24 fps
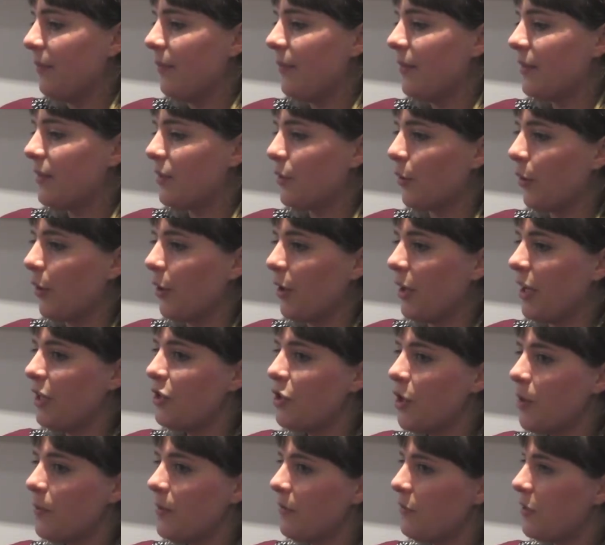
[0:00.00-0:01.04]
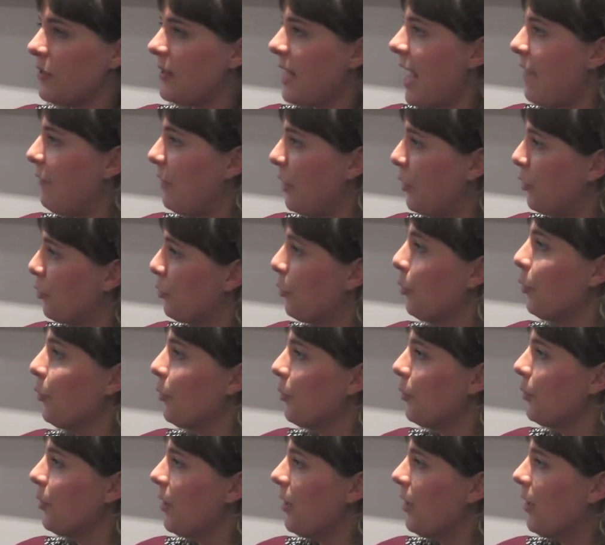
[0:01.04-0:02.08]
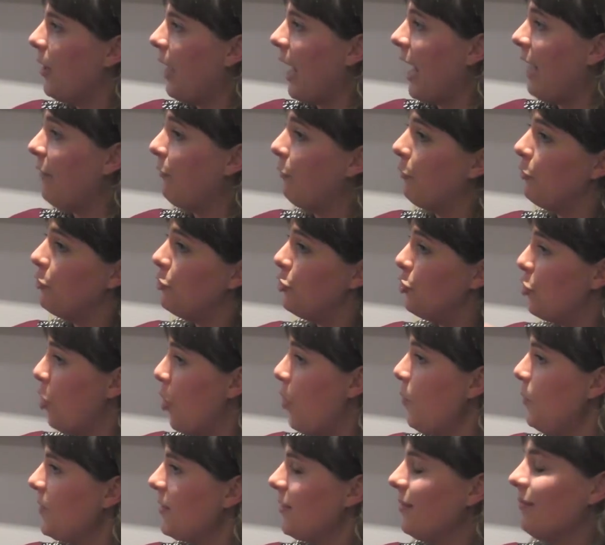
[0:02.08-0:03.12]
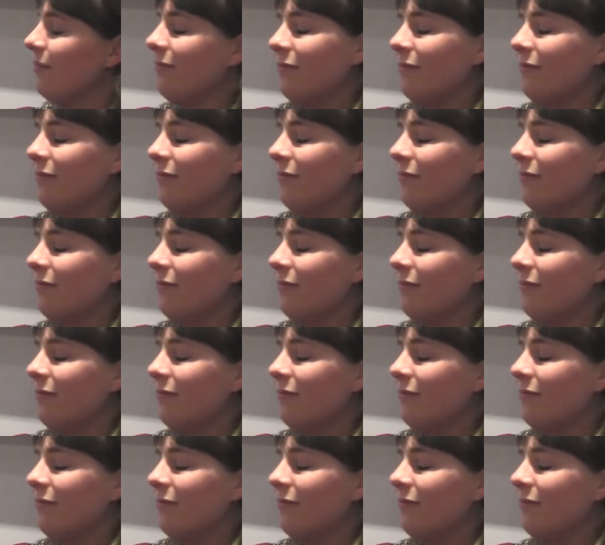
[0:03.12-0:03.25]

So in terms of just having crew have jobs,